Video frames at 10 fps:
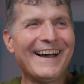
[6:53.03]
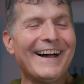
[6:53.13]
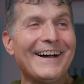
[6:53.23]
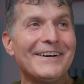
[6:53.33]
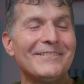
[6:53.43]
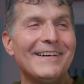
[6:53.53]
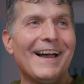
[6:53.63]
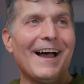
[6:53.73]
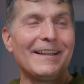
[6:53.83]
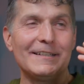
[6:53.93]
I
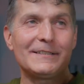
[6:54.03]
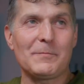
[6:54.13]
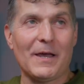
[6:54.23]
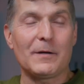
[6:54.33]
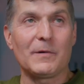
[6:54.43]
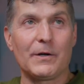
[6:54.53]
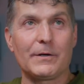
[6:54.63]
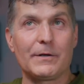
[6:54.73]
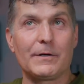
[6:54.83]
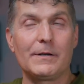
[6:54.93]
think it's about a
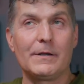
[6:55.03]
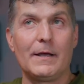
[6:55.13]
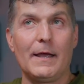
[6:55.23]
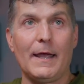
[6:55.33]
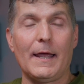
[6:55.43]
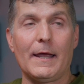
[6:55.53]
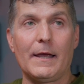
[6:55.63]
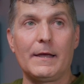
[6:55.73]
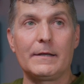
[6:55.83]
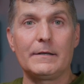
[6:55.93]
murder.
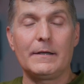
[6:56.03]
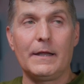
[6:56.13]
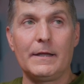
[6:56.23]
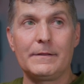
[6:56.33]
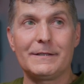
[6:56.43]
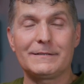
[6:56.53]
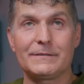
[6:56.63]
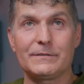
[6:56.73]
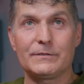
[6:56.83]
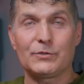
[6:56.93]
And in
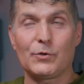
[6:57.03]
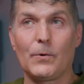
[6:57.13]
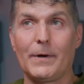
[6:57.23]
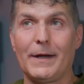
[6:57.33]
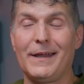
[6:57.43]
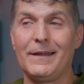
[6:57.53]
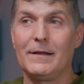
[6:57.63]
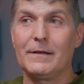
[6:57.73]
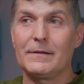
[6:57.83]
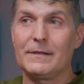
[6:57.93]
this story,
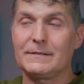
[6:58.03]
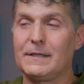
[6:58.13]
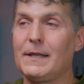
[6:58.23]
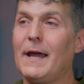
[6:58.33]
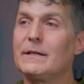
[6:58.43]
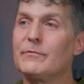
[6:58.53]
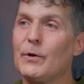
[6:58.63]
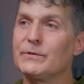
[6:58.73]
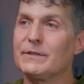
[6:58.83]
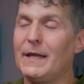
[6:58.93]
this detective
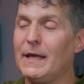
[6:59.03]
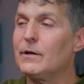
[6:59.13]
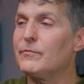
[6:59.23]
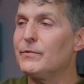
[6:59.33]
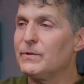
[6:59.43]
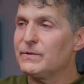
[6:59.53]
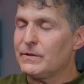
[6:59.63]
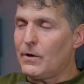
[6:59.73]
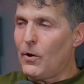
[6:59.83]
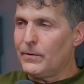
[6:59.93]
goes and interviews
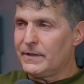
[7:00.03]
all the